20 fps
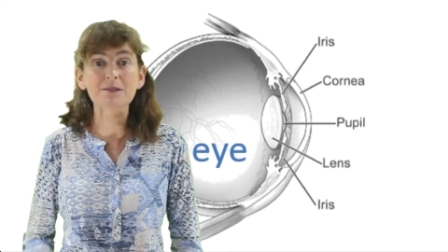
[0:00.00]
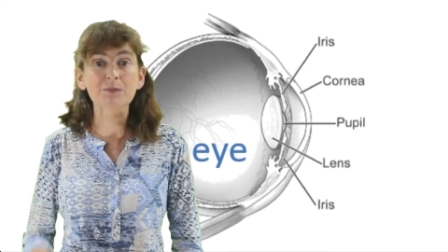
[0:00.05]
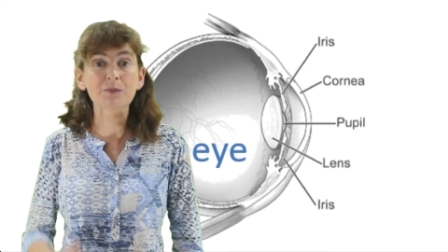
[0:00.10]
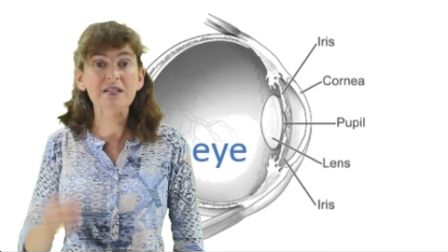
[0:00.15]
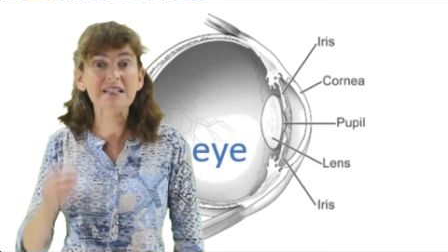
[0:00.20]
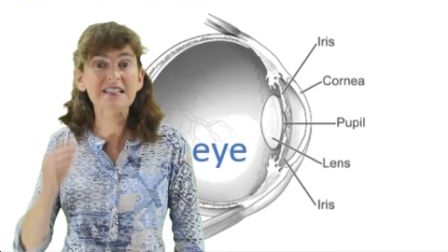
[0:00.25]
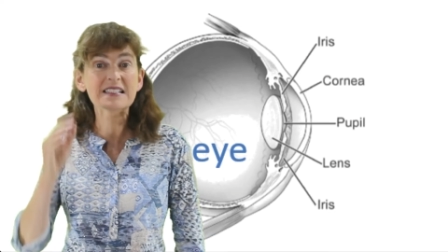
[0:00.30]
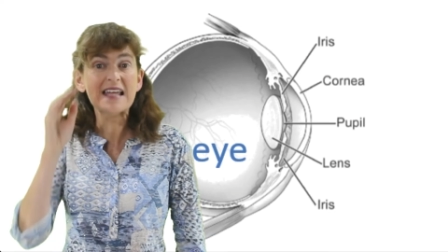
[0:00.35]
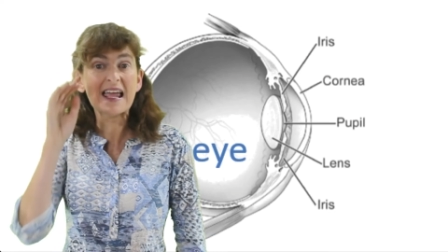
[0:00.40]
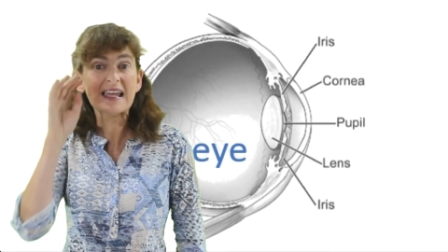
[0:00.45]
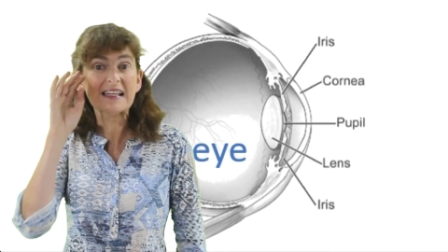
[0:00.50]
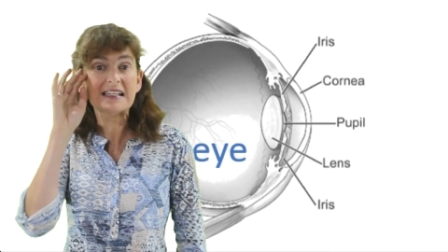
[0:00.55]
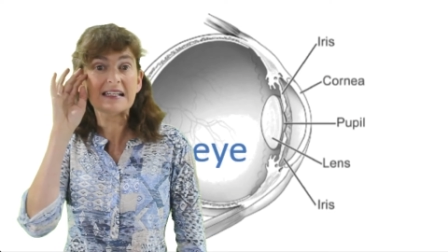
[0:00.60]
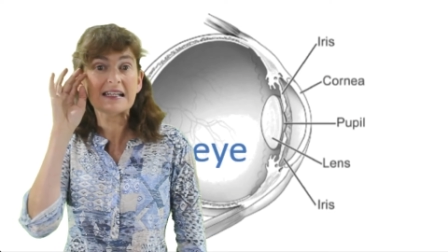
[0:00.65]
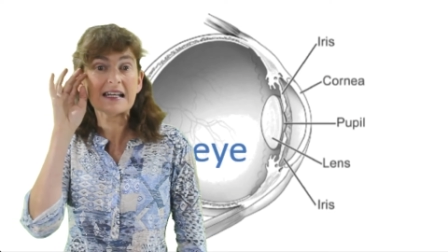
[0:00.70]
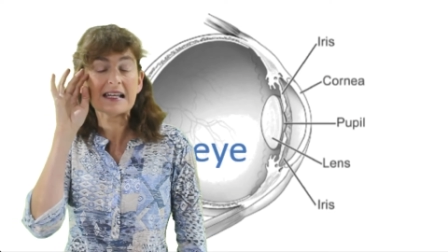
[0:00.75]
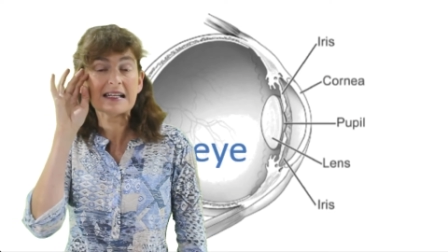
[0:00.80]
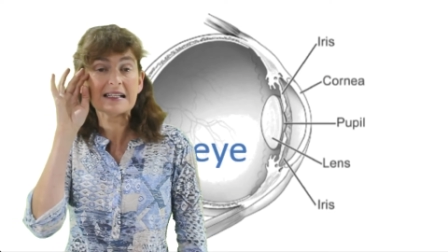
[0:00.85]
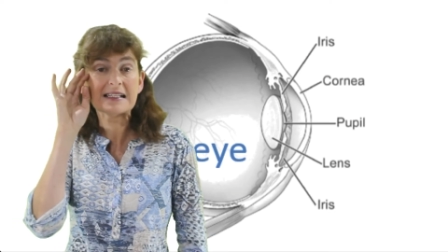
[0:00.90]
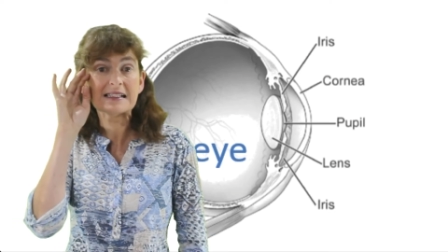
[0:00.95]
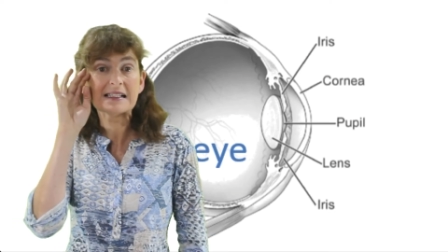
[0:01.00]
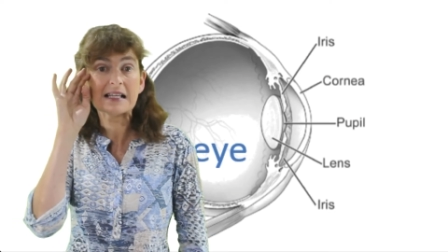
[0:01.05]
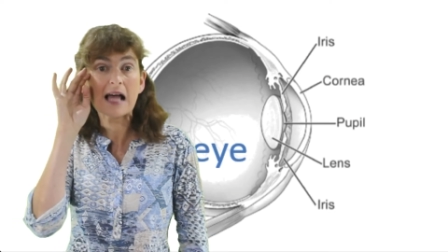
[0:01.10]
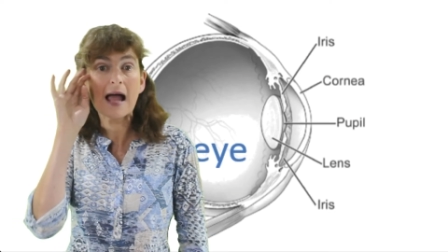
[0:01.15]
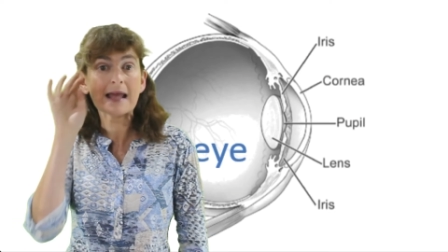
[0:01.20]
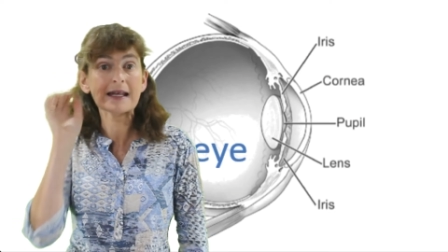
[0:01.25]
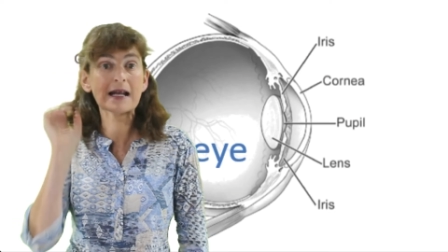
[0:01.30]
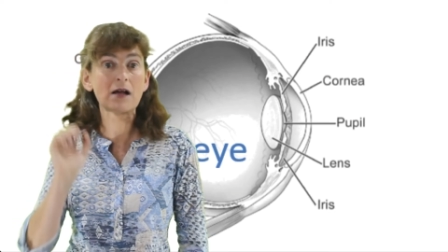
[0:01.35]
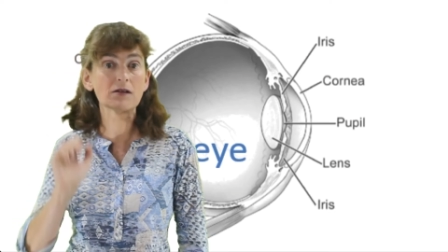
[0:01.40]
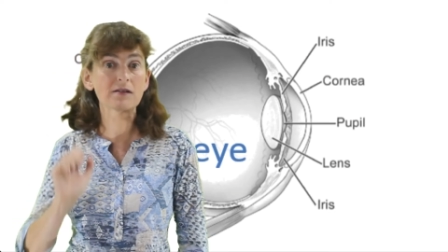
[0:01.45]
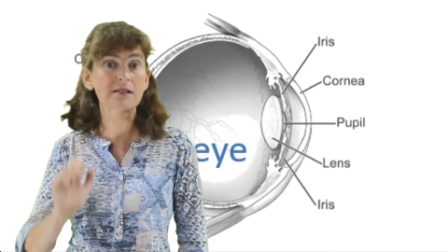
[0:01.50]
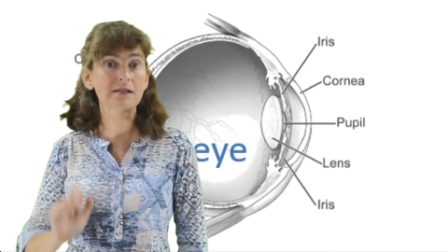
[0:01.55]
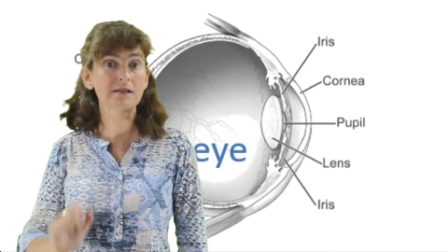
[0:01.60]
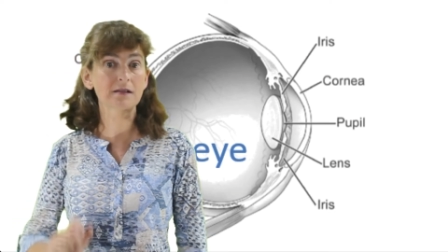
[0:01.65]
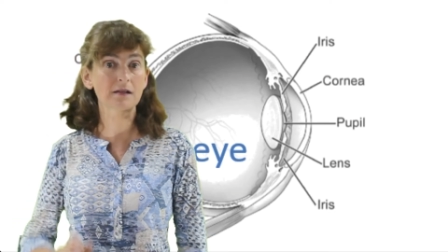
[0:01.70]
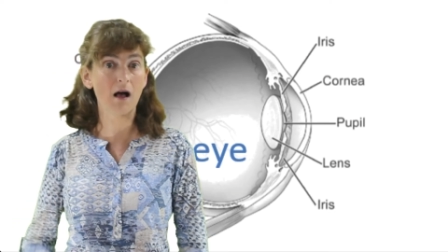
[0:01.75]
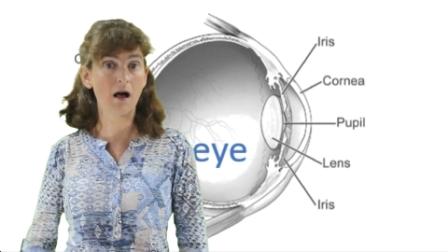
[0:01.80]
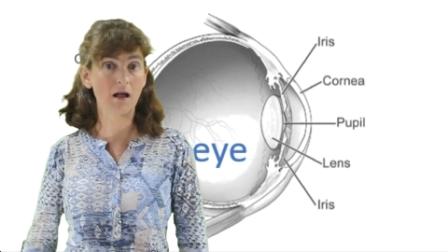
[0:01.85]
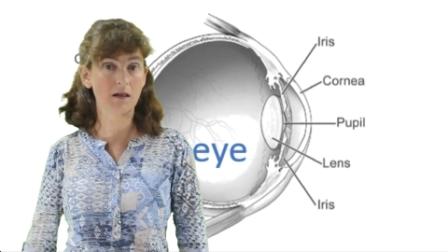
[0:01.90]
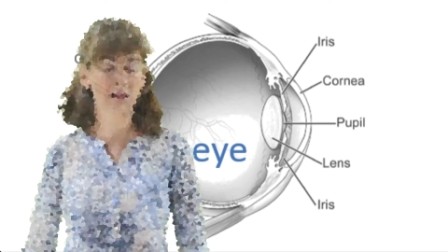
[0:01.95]
protected inside our
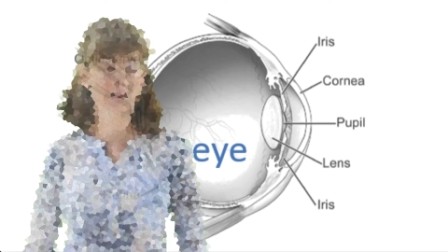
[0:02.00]
skull.